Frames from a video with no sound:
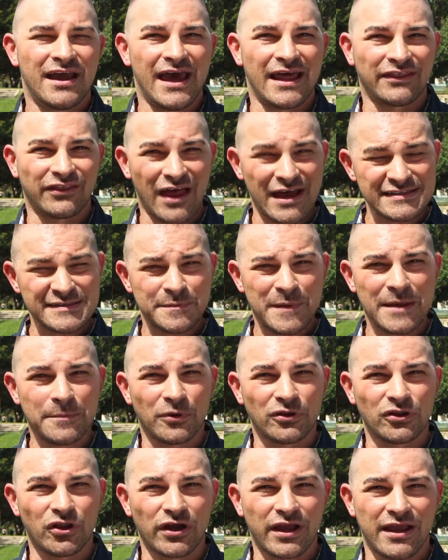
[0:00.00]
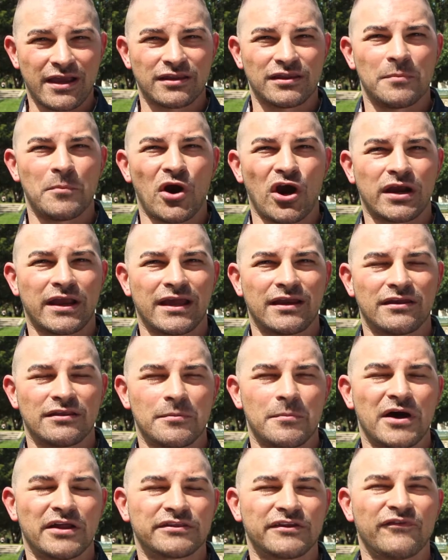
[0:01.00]
and less people looking in the market
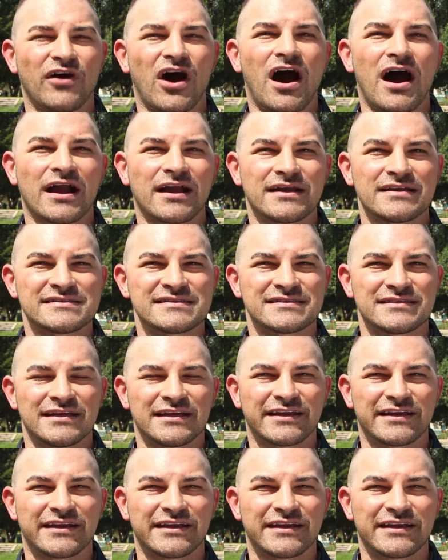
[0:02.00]
in the month of August,